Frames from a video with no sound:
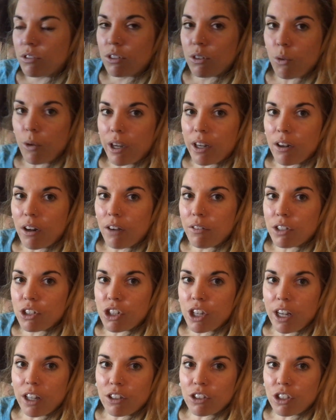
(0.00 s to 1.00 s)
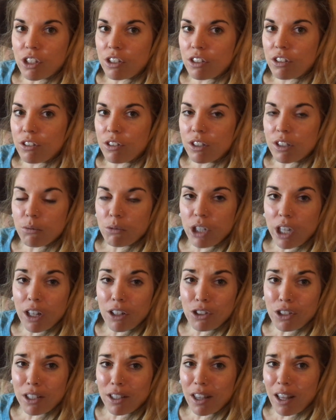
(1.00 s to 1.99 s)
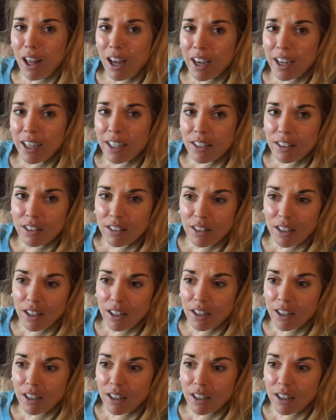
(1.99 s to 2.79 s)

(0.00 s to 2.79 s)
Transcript: going off and doing some challenging lines,